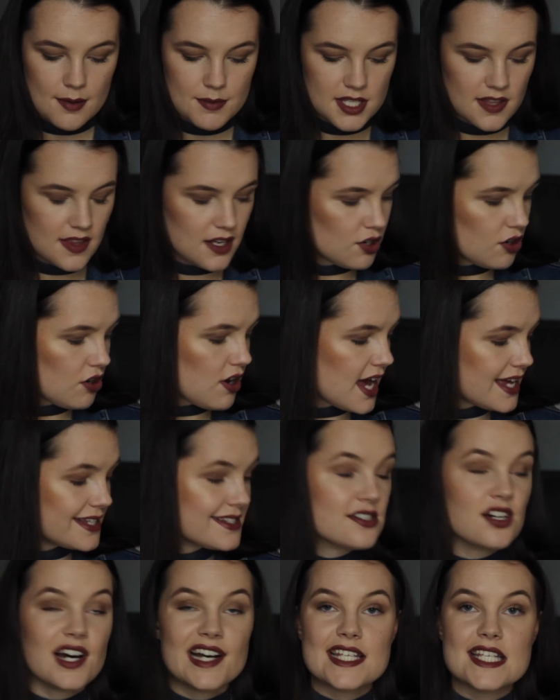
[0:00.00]
So they're not
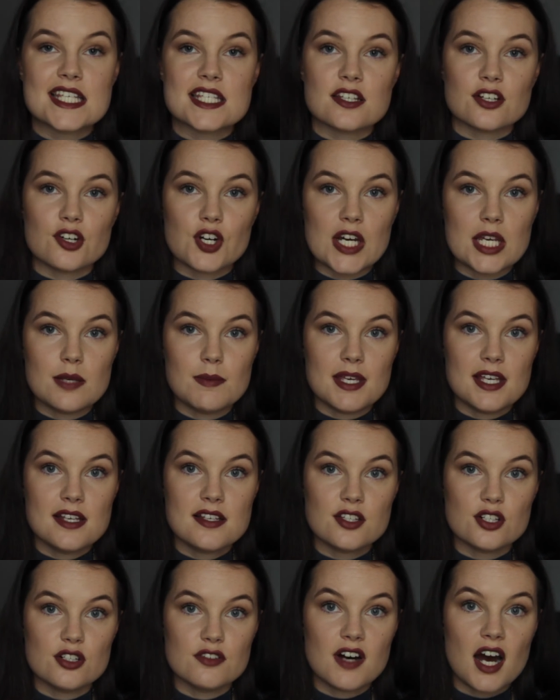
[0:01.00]
as nice as the creamy
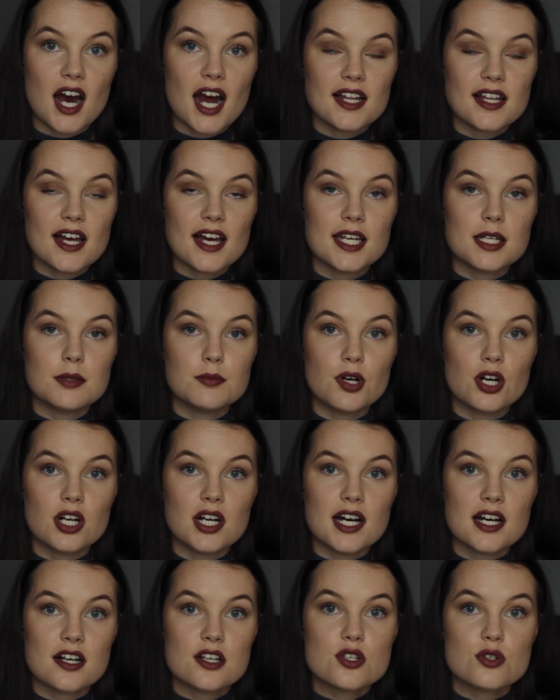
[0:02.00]
sort of highlighting
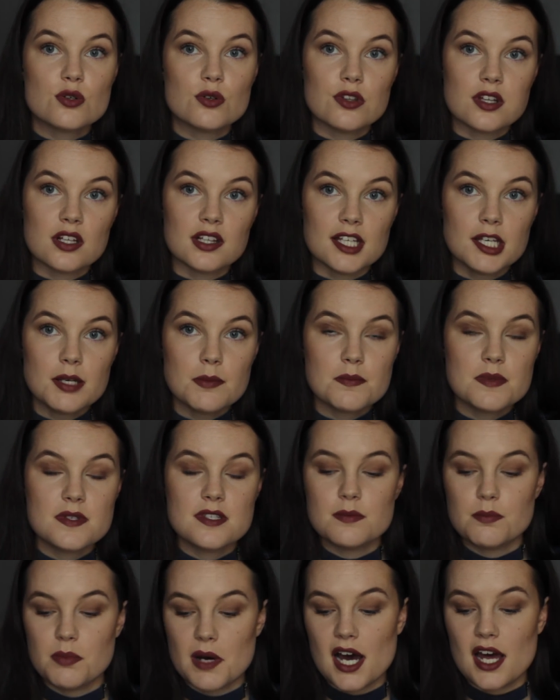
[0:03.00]
products or the
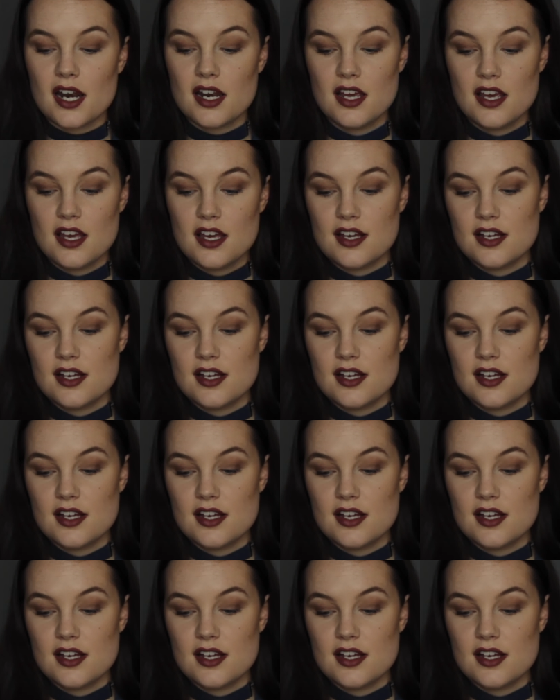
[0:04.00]
lips, but